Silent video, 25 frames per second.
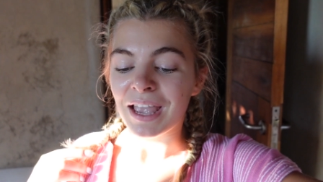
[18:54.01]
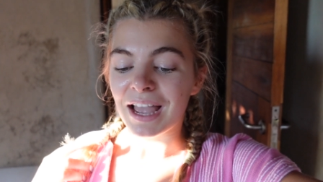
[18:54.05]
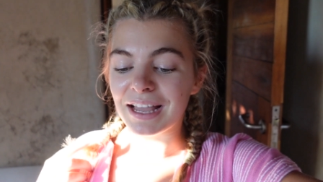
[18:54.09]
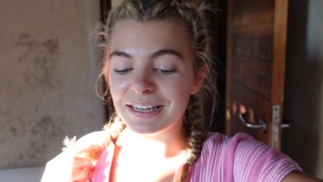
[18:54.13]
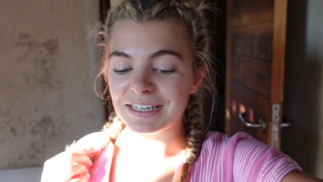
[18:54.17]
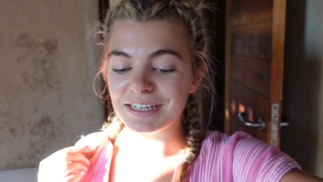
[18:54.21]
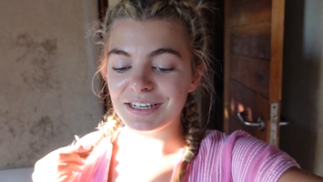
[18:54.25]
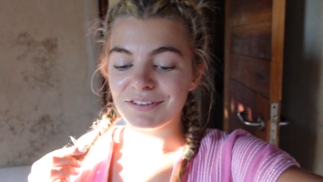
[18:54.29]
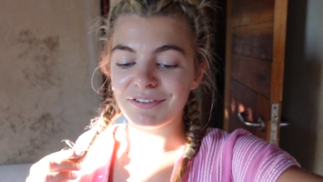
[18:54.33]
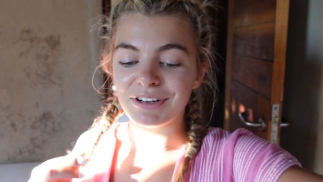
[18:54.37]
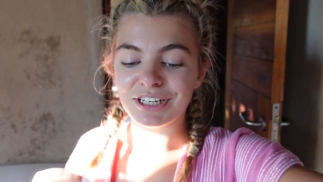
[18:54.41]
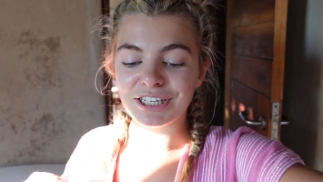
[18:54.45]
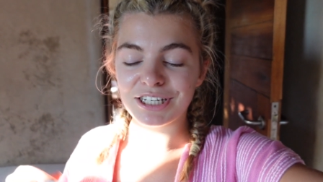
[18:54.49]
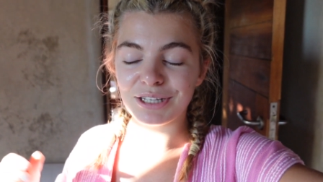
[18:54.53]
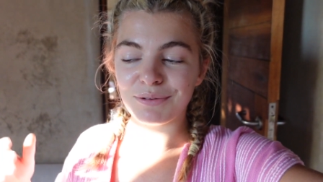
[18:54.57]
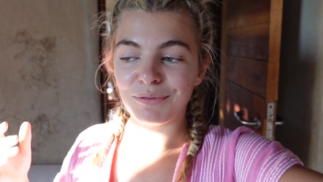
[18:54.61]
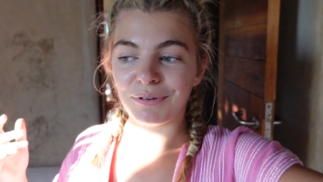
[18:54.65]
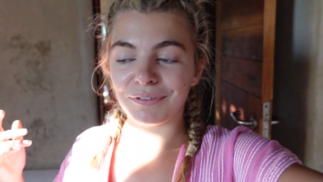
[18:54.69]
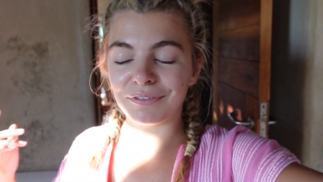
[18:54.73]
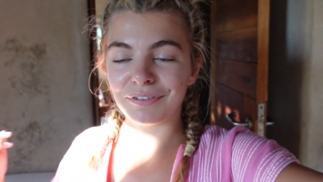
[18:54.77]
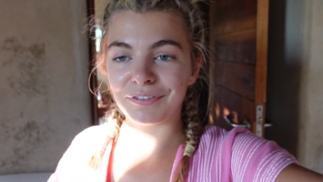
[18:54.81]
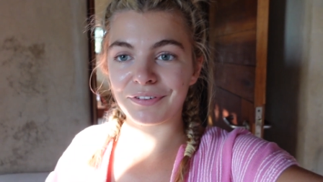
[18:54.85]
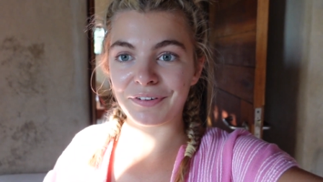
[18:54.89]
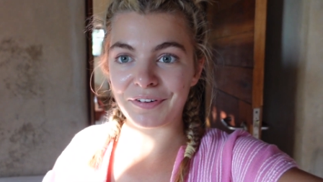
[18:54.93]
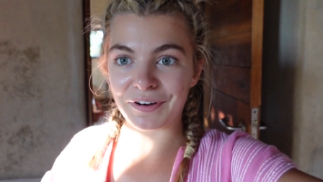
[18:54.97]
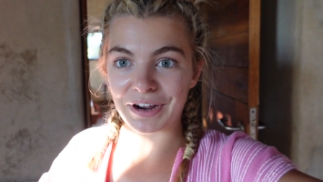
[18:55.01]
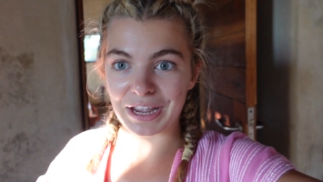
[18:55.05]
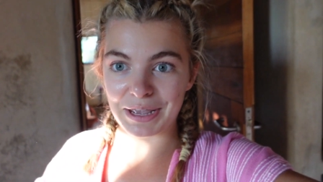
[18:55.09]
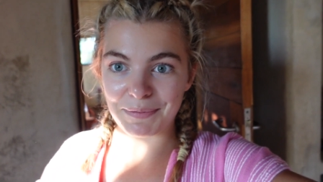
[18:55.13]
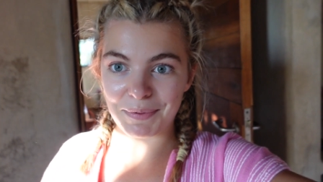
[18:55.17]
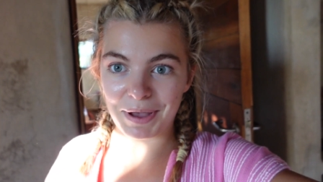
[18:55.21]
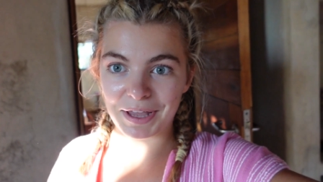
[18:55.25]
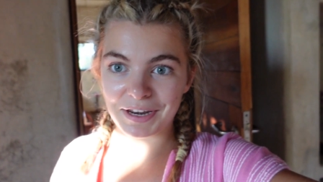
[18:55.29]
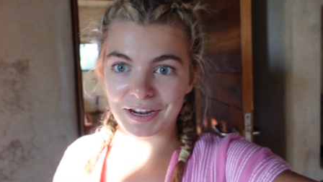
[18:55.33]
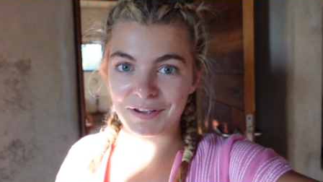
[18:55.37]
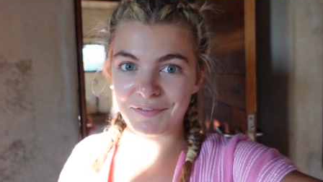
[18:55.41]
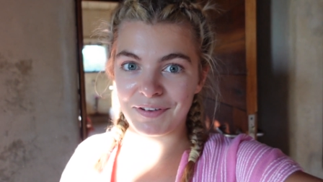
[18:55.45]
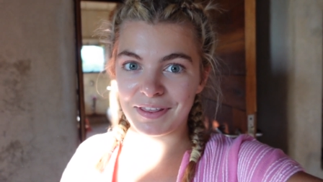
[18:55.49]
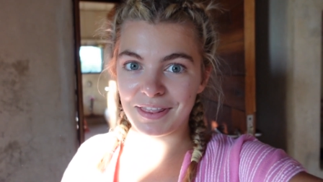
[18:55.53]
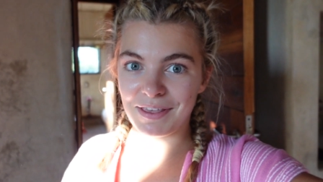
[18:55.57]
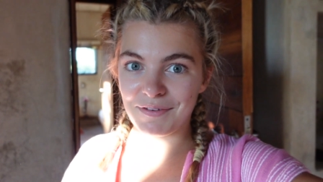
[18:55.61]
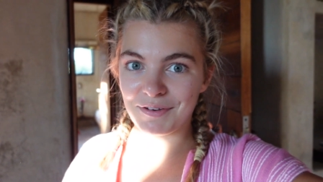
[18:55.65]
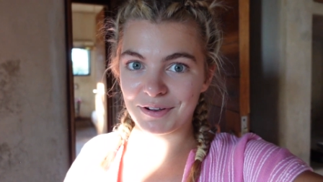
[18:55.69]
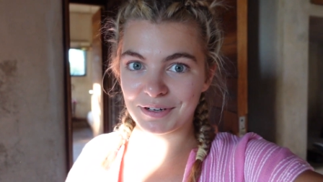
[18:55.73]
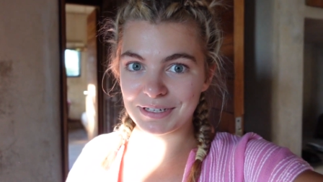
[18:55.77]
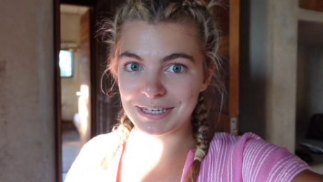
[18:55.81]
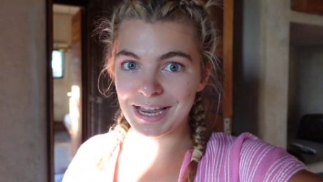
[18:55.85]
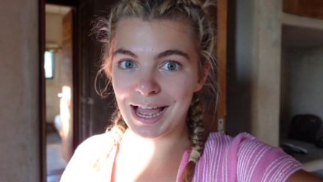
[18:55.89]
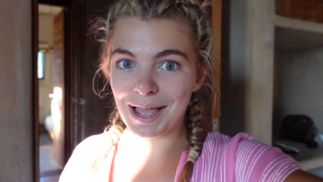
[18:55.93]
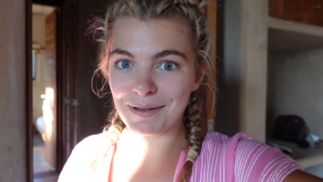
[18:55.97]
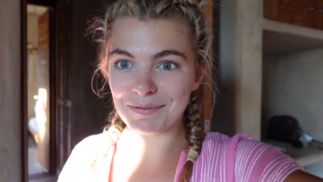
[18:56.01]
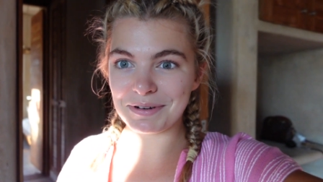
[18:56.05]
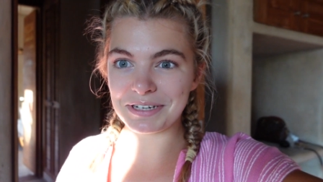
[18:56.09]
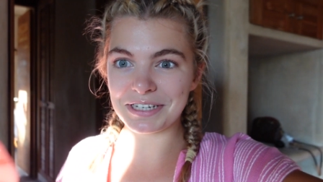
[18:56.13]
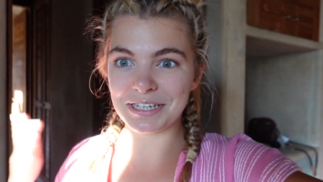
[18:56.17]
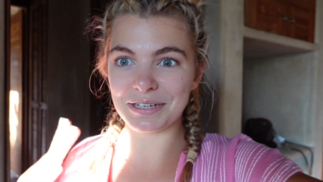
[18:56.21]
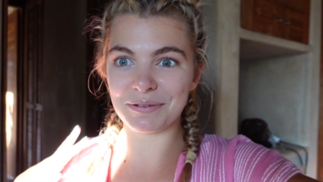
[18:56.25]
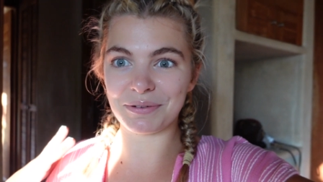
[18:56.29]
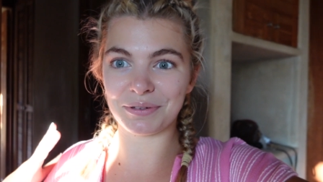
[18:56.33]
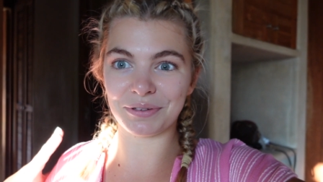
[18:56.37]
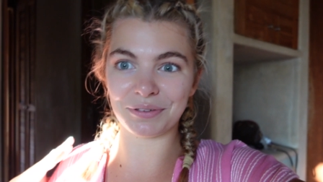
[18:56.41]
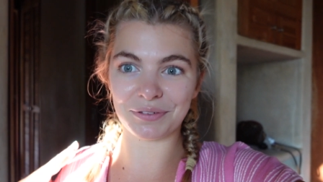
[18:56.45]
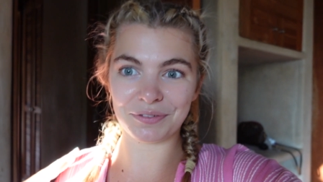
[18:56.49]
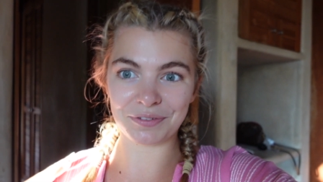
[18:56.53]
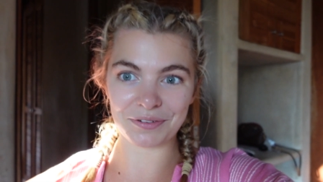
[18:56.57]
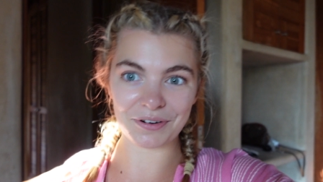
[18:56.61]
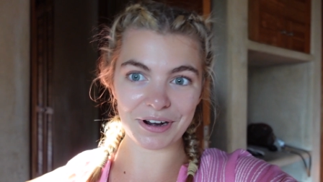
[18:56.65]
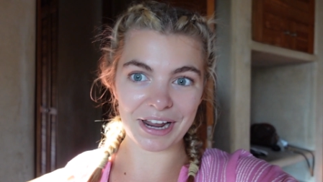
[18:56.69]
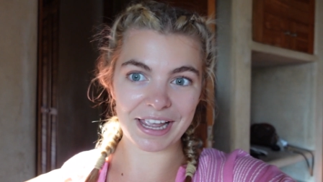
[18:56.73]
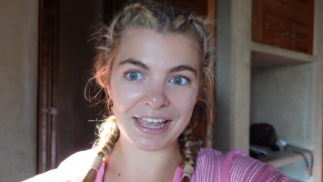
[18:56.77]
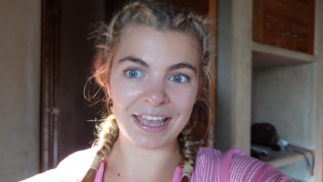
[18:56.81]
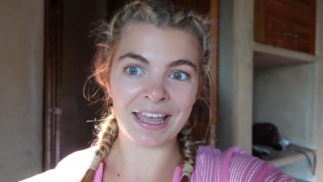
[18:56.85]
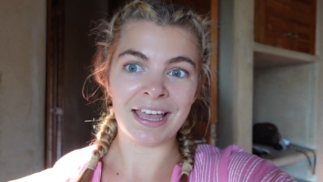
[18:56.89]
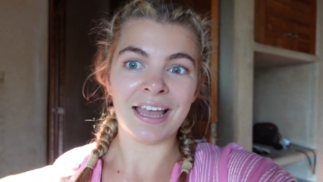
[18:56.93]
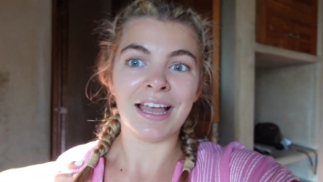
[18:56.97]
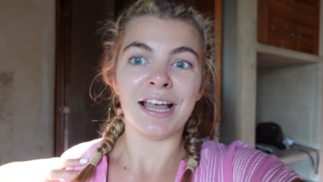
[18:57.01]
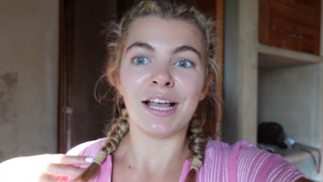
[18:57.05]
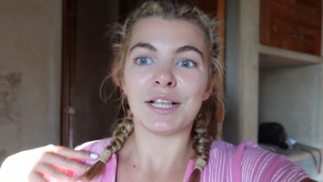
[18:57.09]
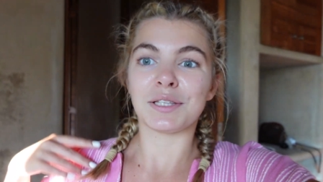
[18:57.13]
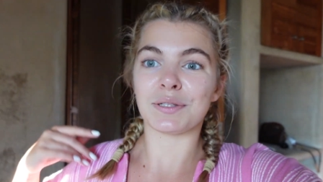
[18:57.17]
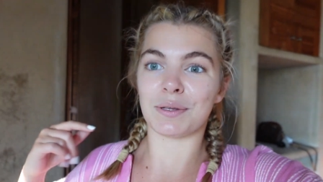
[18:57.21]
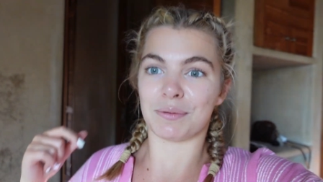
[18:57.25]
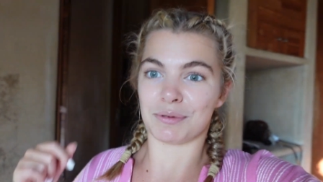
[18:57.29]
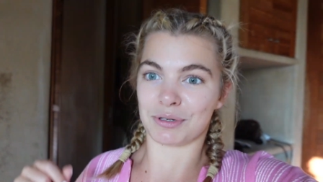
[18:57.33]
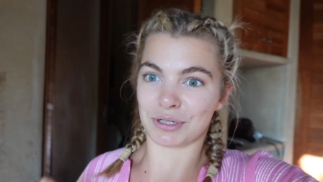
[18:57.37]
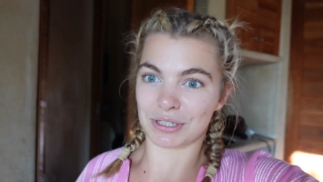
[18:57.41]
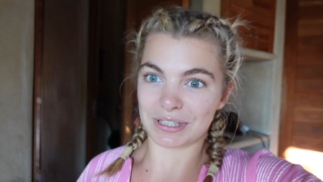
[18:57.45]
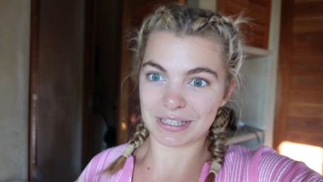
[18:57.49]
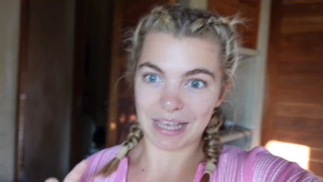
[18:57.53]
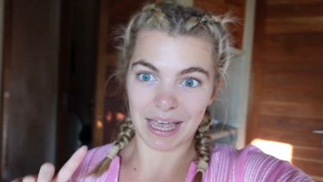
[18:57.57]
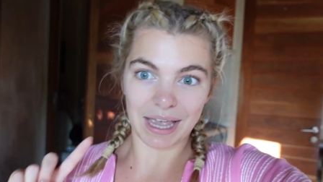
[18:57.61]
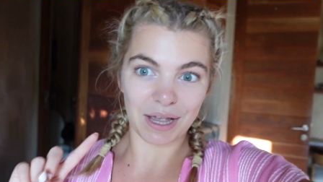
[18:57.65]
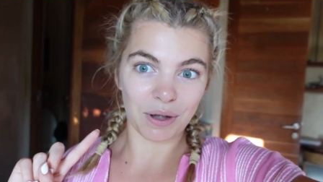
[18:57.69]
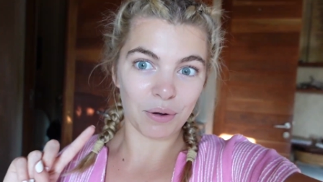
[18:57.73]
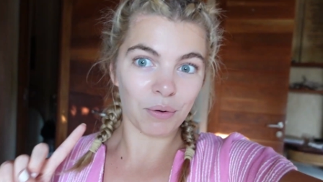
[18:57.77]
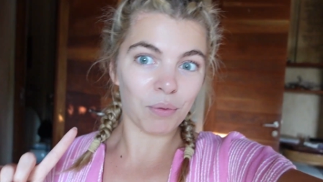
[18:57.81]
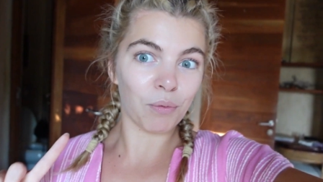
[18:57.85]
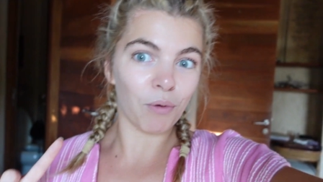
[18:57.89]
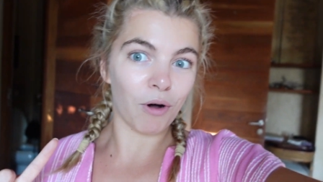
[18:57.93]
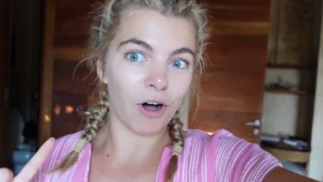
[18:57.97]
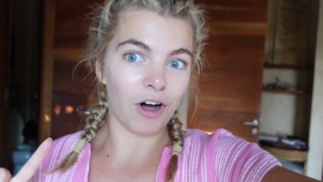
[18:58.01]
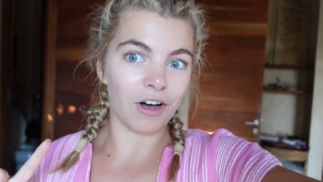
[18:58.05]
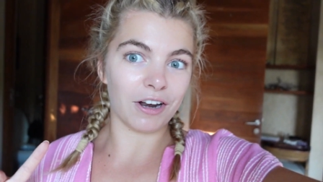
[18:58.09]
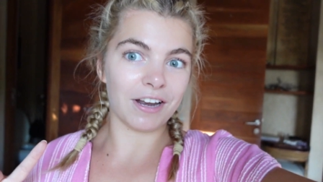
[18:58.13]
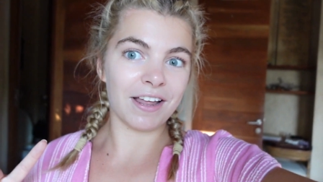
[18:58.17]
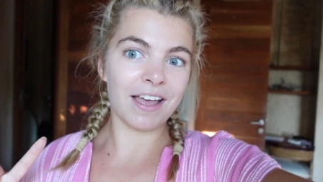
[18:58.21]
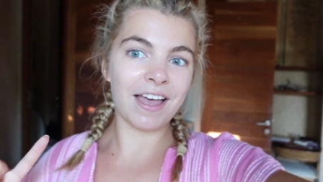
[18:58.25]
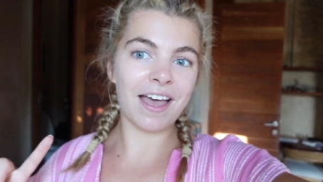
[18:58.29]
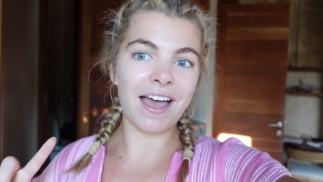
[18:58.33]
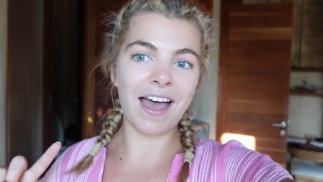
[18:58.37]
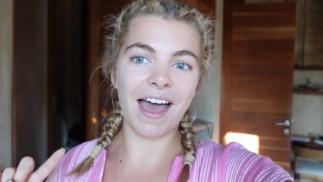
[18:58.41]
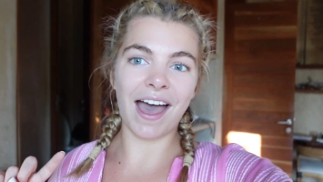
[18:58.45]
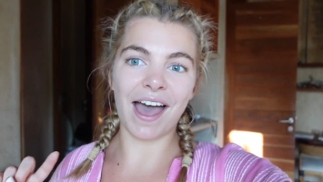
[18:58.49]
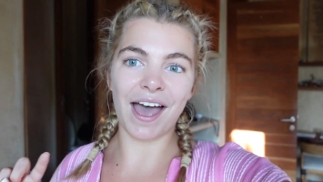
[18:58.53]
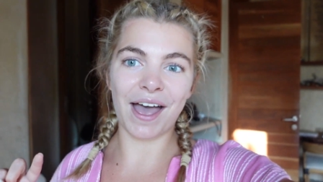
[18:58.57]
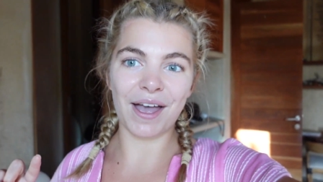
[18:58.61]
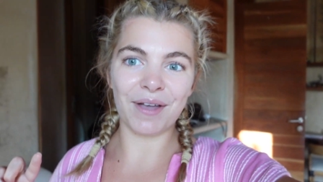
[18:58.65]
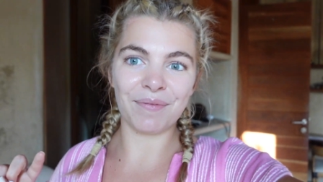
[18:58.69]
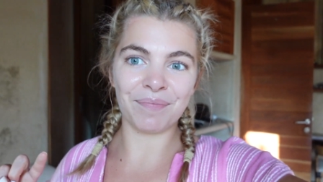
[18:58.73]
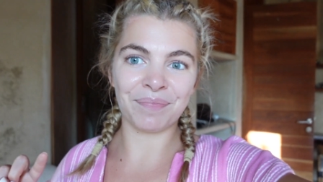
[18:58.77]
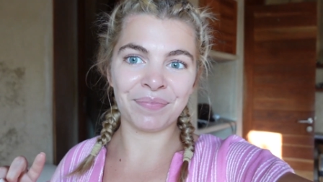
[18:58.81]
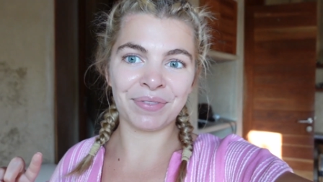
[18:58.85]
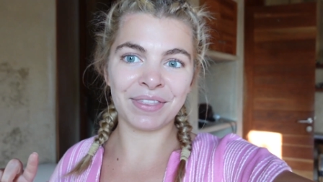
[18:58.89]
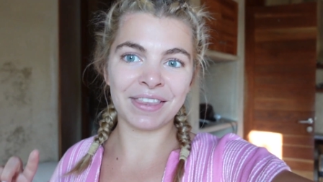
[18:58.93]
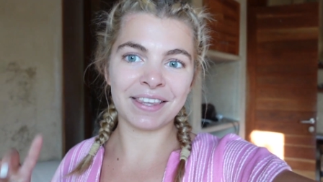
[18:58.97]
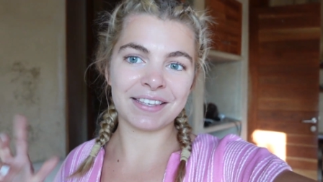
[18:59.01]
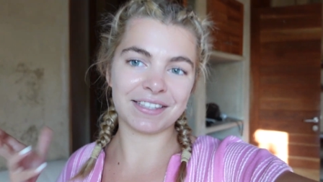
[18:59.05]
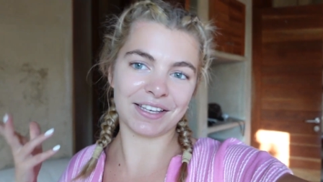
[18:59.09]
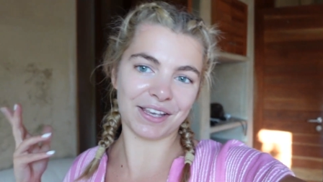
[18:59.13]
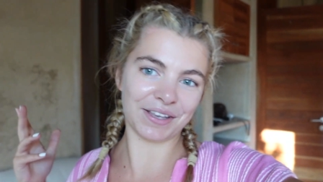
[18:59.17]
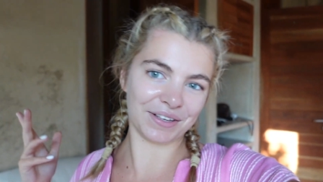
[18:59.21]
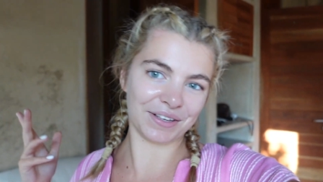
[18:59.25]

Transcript: I did originally want three, but I don't think they've got time to do all three, so I'm just getting one. Um, so